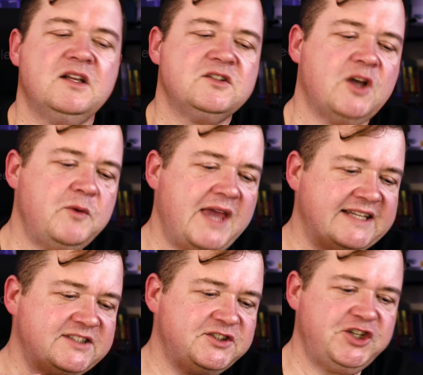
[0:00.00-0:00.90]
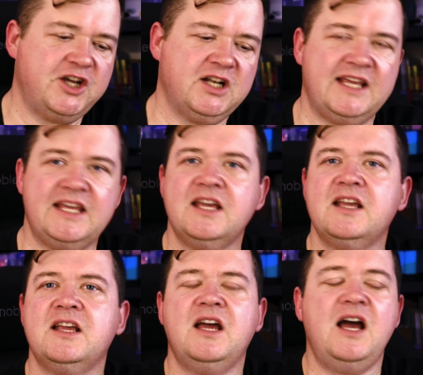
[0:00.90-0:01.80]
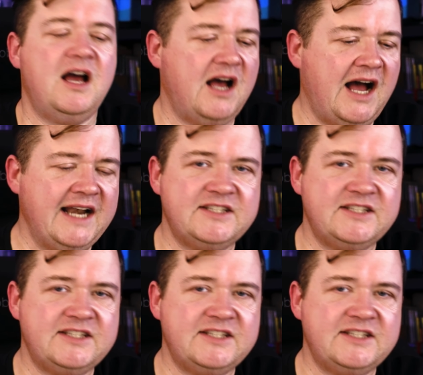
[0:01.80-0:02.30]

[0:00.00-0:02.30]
So yes, journaling. I